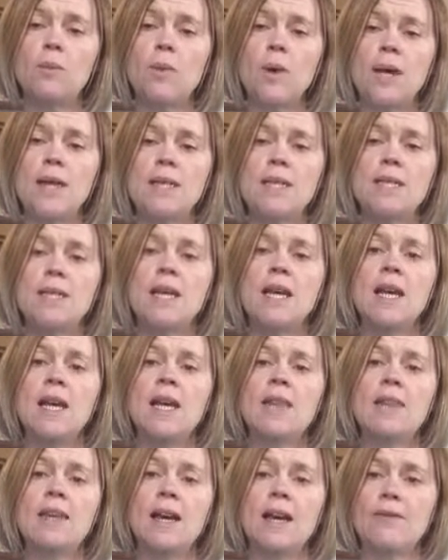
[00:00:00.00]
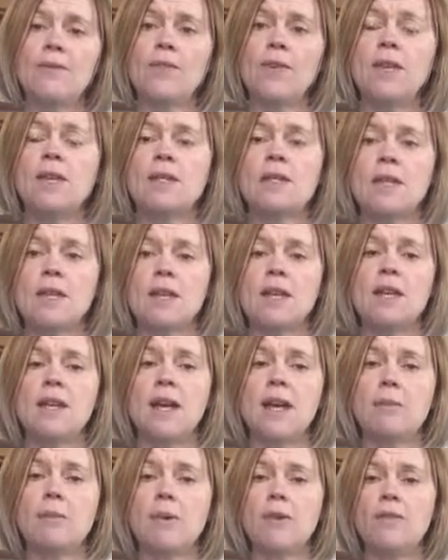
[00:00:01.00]
ways that advocacy can
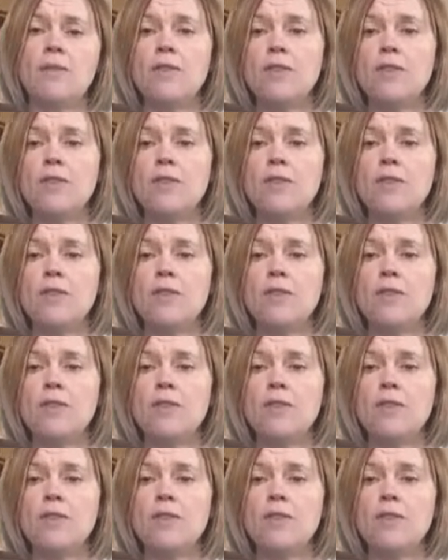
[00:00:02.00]
happen.